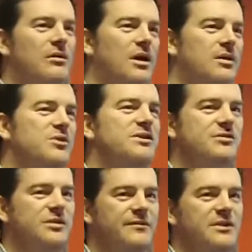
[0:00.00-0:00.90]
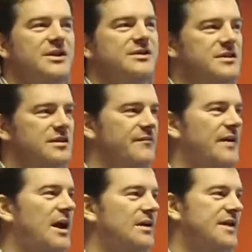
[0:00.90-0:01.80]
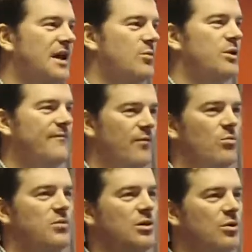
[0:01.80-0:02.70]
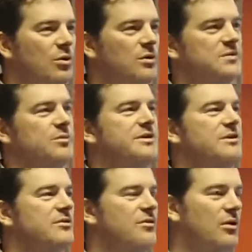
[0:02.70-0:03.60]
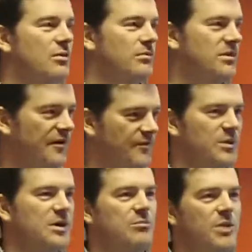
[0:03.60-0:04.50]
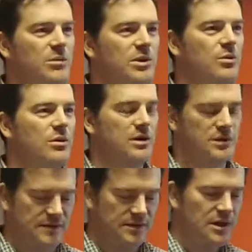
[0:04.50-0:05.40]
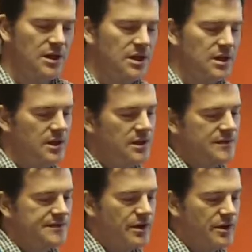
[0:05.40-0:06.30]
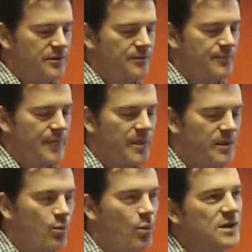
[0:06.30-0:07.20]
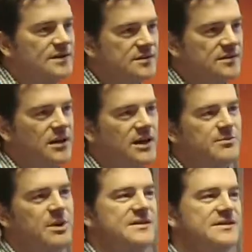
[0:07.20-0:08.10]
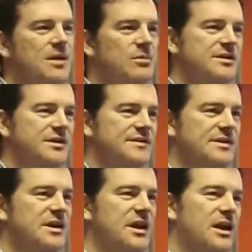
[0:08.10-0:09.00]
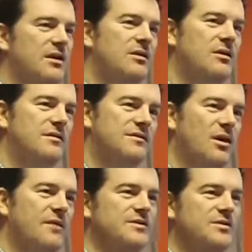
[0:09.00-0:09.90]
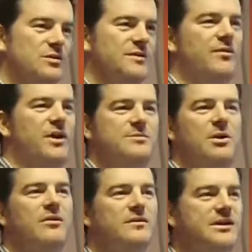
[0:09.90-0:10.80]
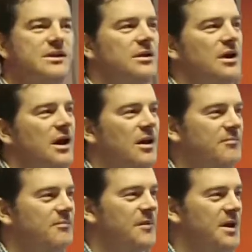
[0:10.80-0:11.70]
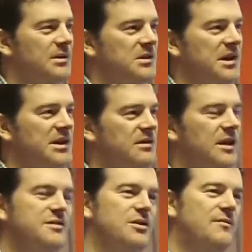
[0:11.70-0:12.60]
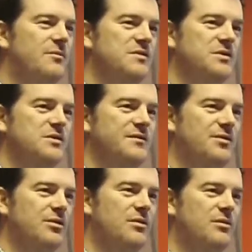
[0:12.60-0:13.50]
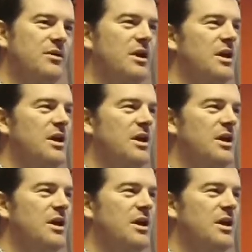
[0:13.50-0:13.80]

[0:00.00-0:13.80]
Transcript: administrative and legislative acts. How do we form laws which control government and public works? So once it's been established in CKAN, it's kind of a source of transparency, lending that term from a source of truth.